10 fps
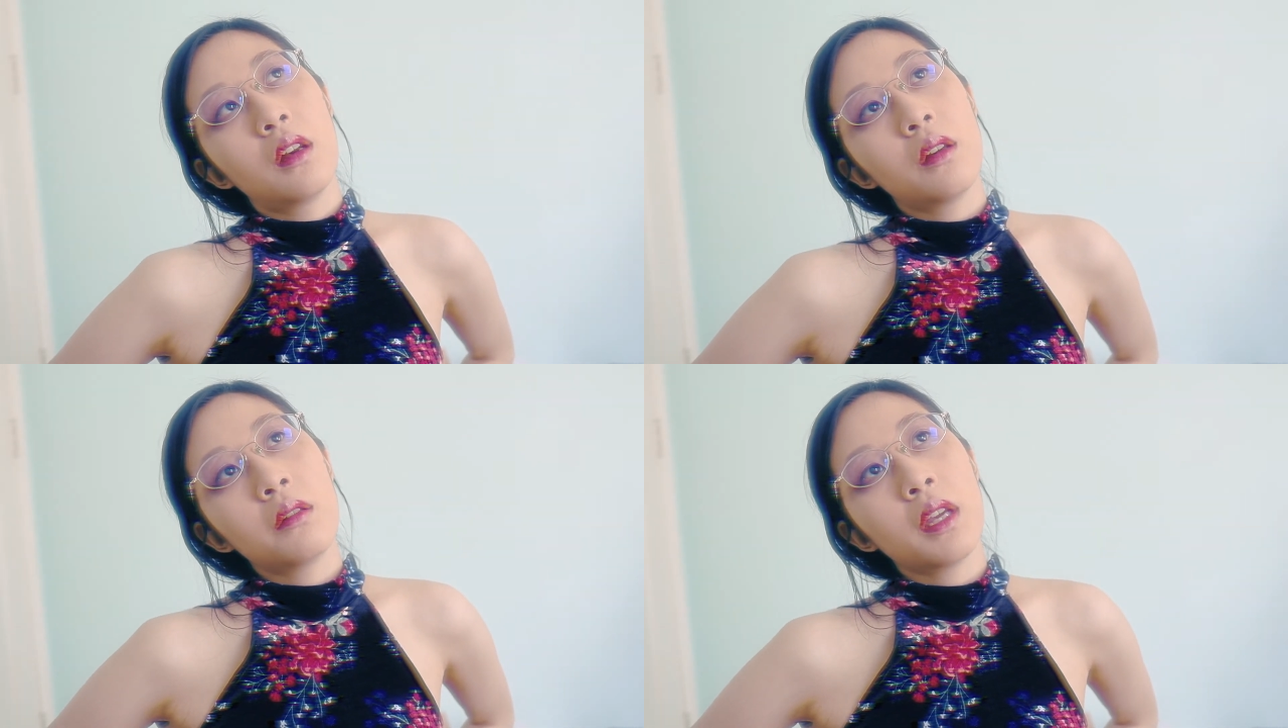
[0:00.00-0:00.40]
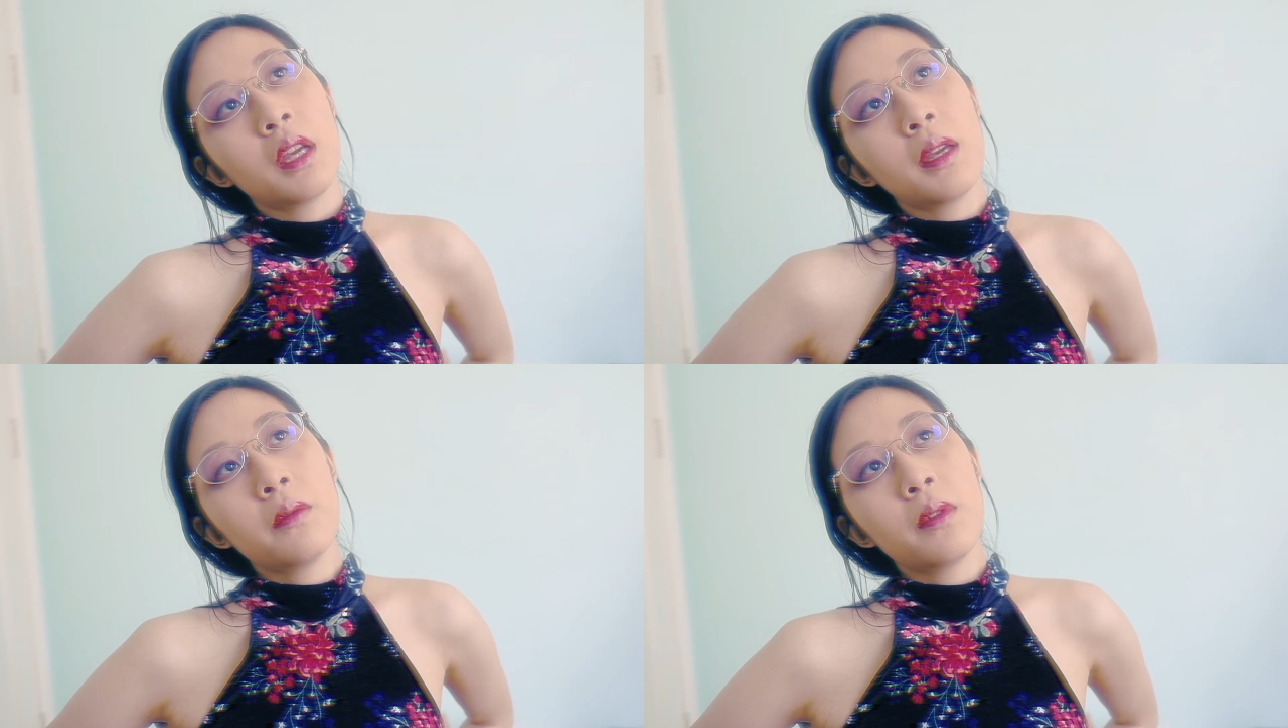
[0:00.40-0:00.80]

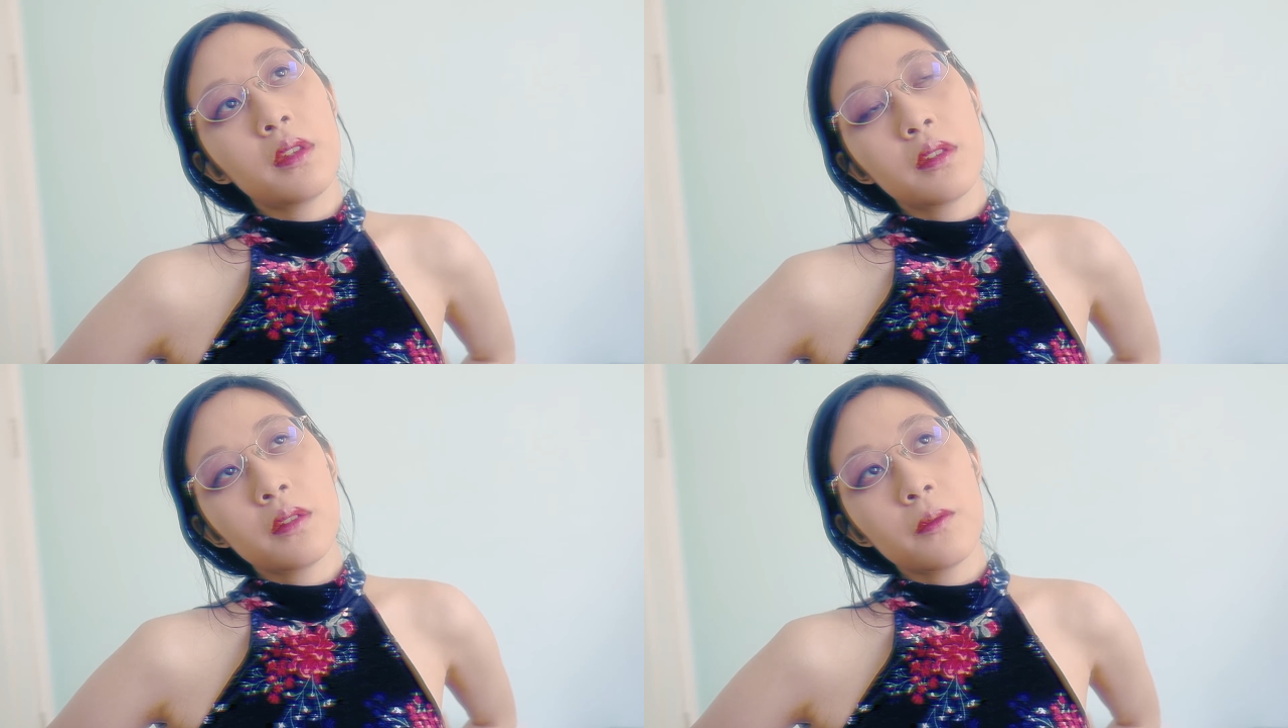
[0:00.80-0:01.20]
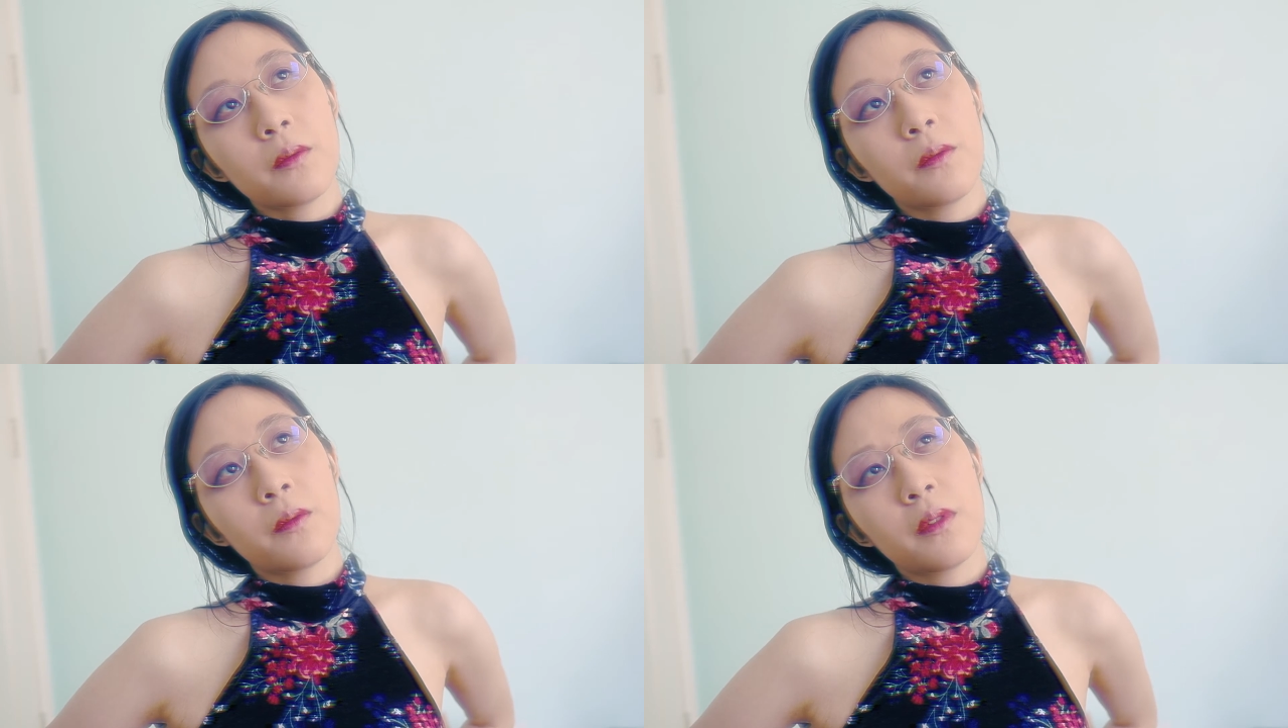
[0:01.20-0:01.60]
okay, if it doesn't
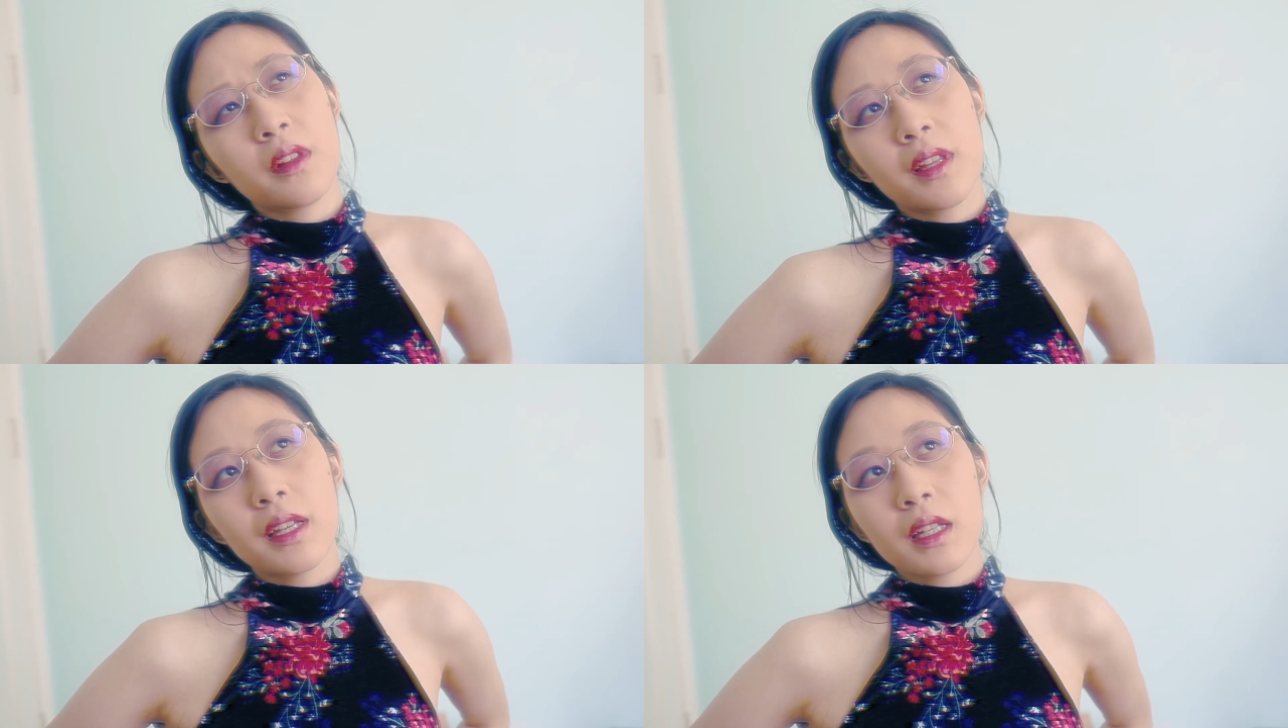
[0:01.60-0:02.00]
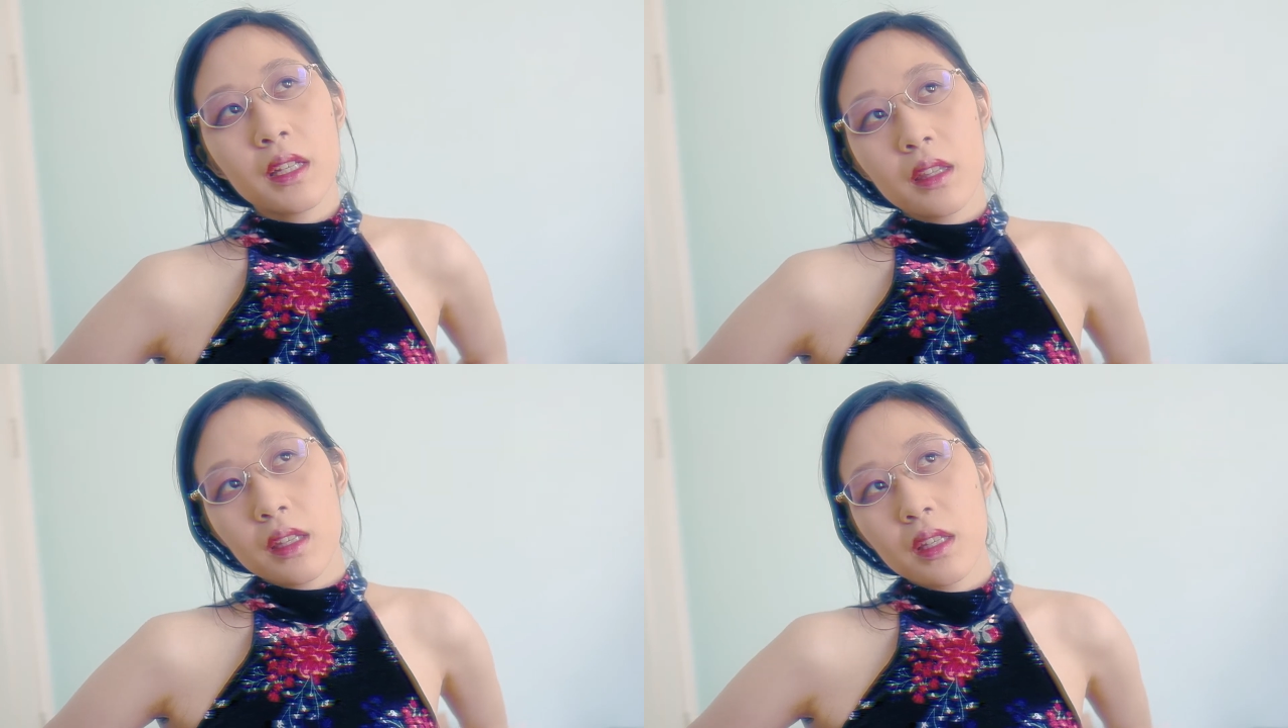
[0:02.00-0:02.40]
feel like
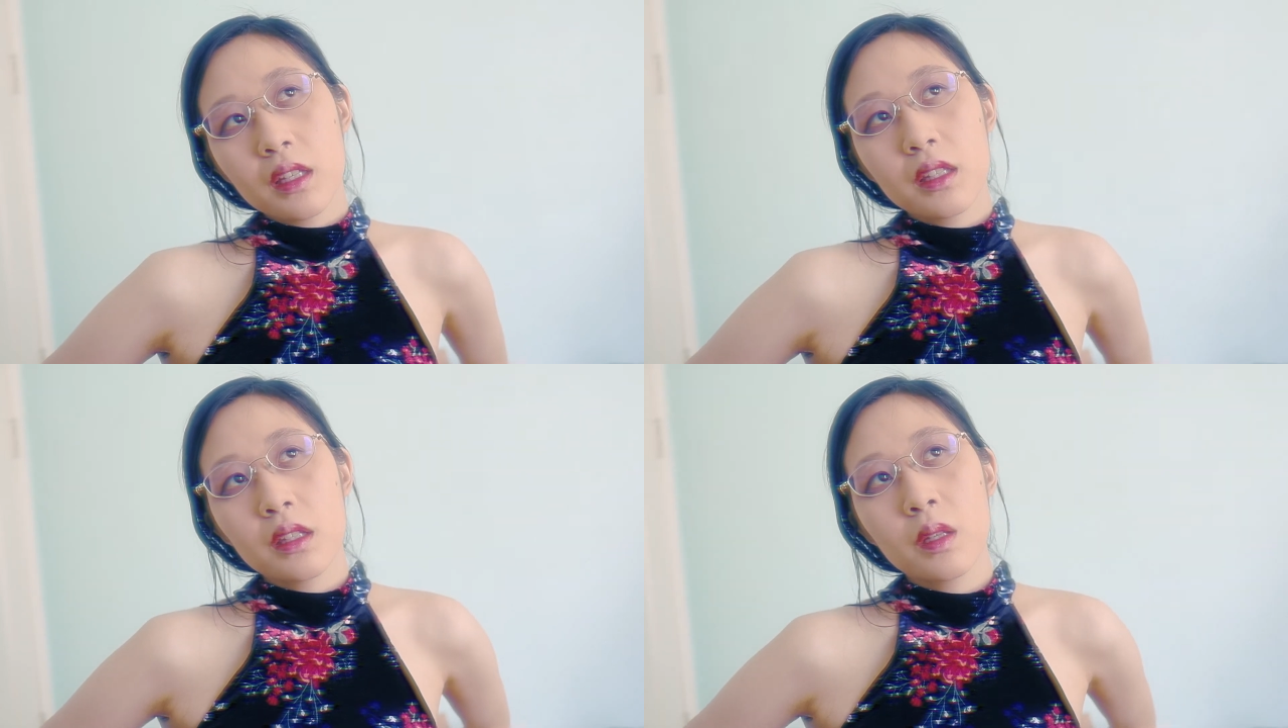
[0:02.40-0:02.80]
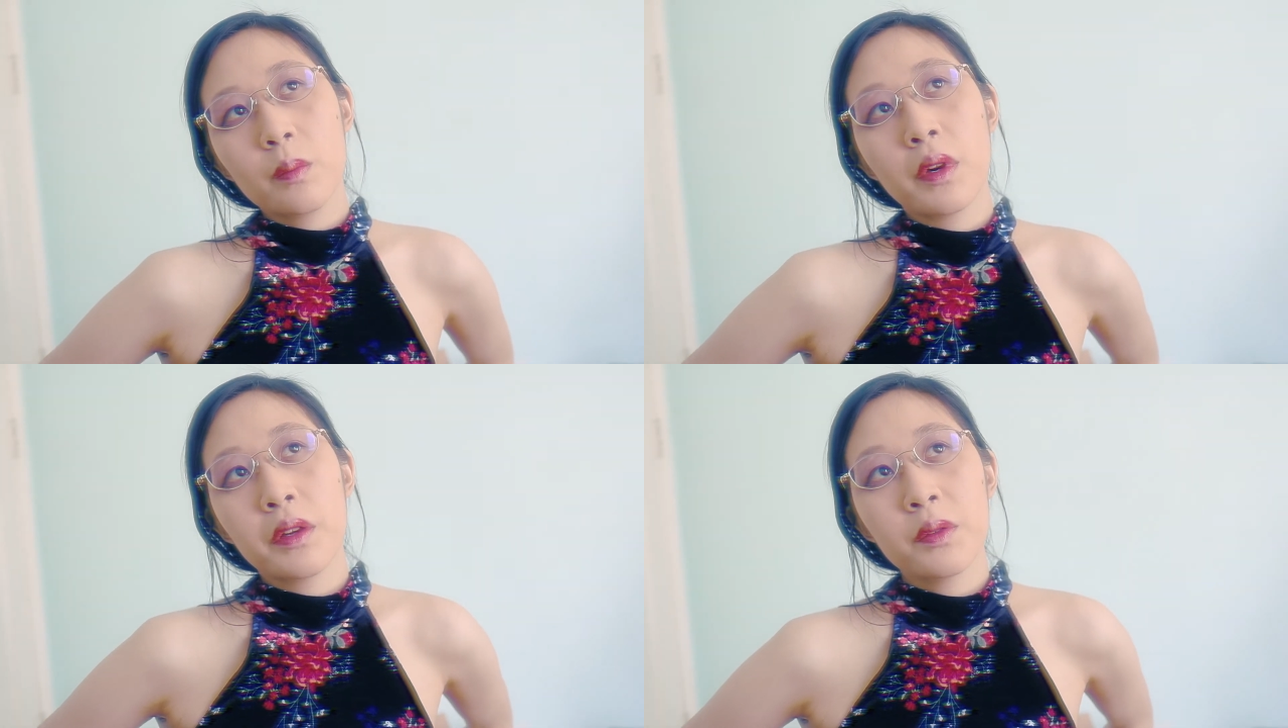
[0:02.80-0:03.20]
anything and it's not
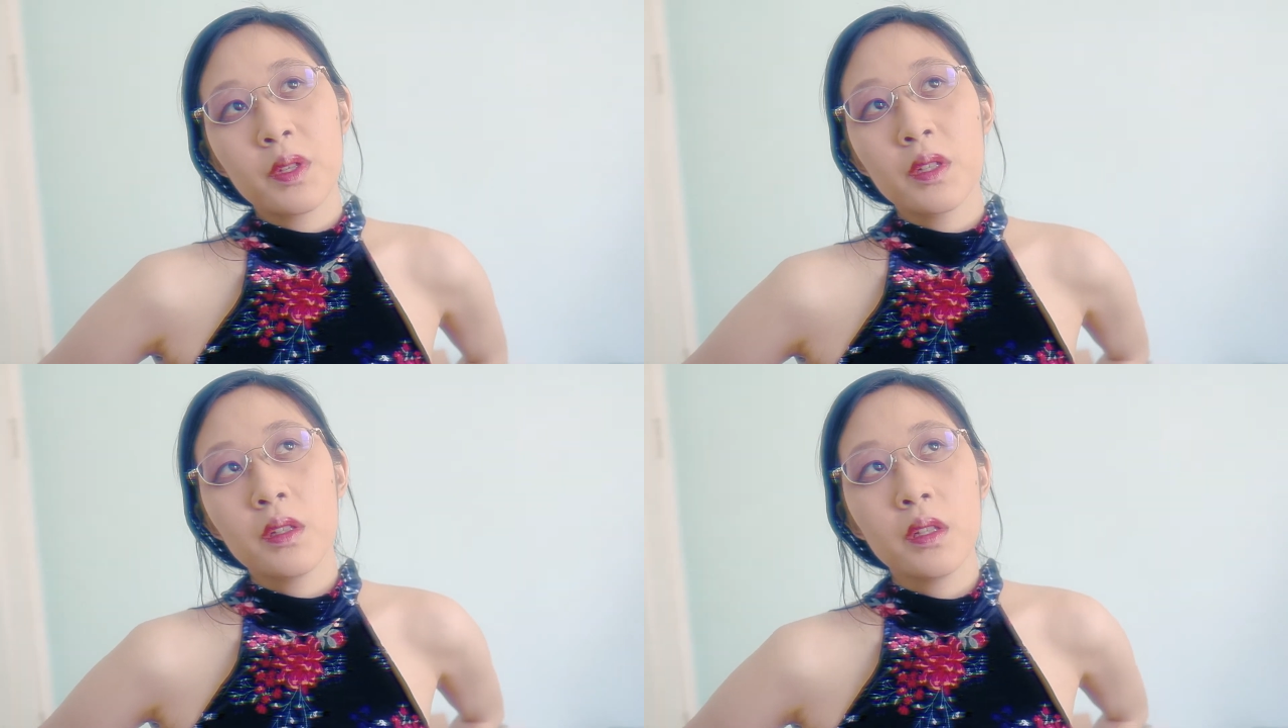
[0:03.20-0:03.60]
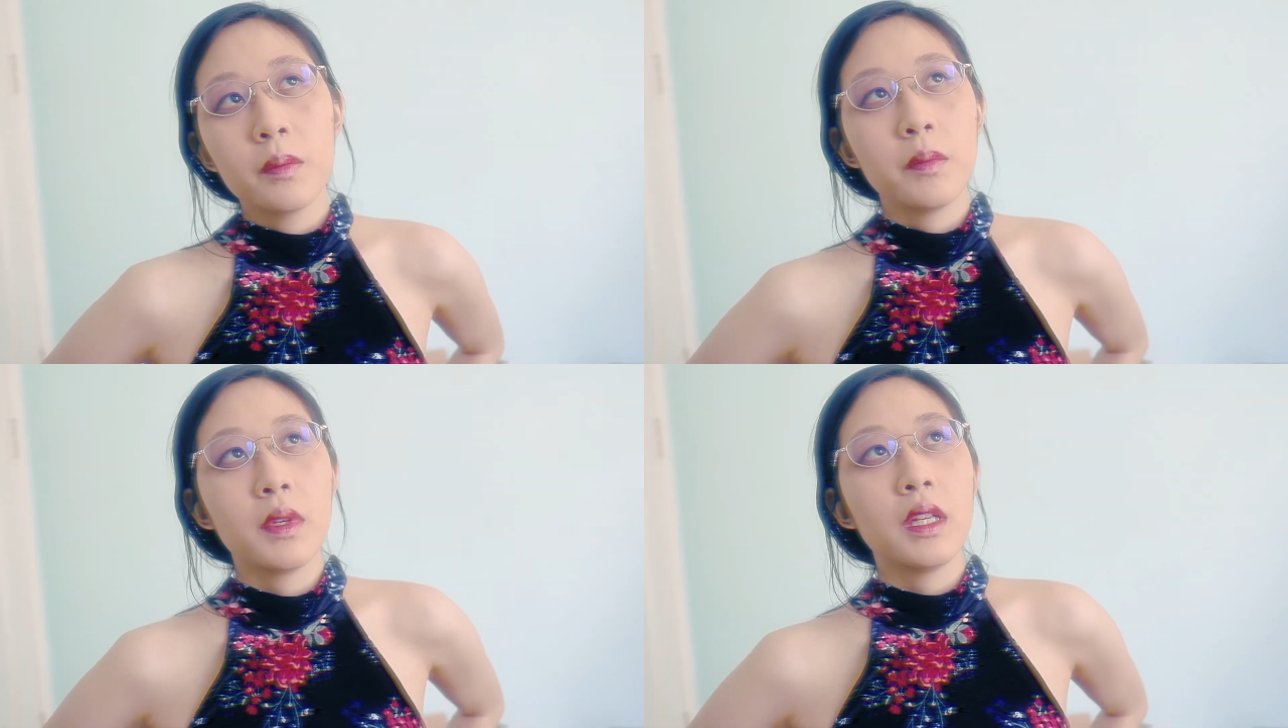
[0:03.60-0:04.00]
bothering
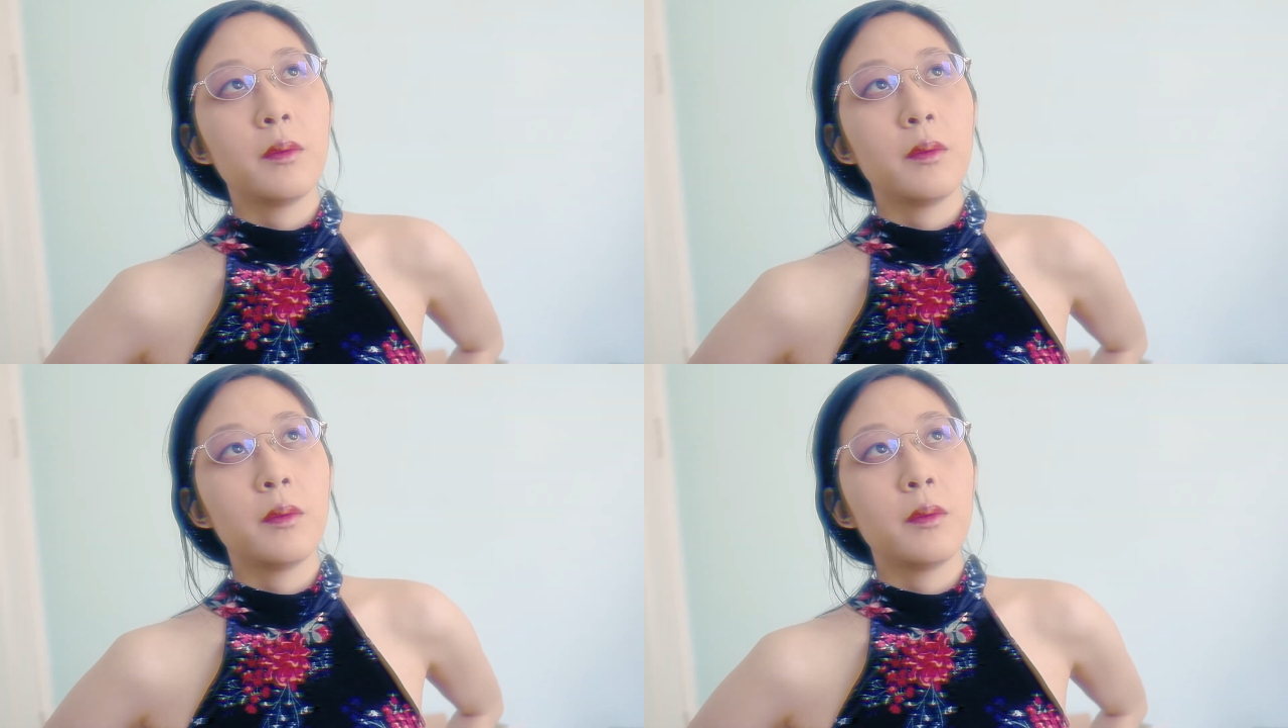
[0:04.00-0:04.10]
me,